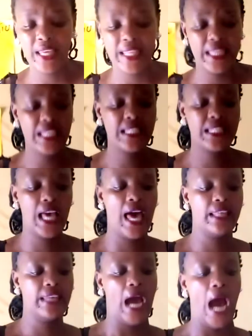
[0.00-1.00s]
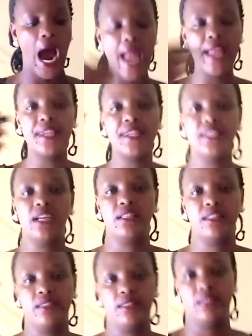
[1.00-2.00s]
these are the ideas.